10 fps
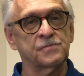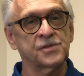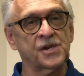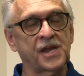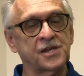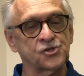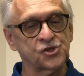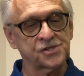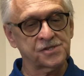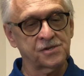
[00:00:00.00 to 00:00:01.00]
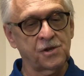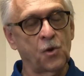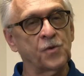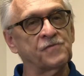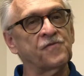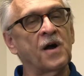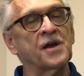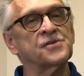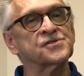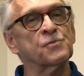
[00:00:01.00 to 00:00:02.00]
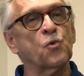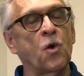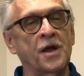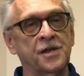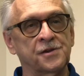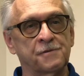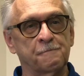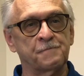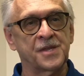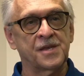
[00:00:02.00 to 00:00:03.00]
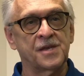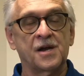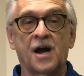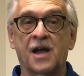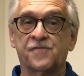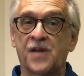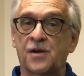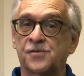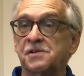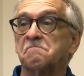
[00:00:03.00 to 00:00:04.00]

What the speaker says: that I can just go and find some quiet. I found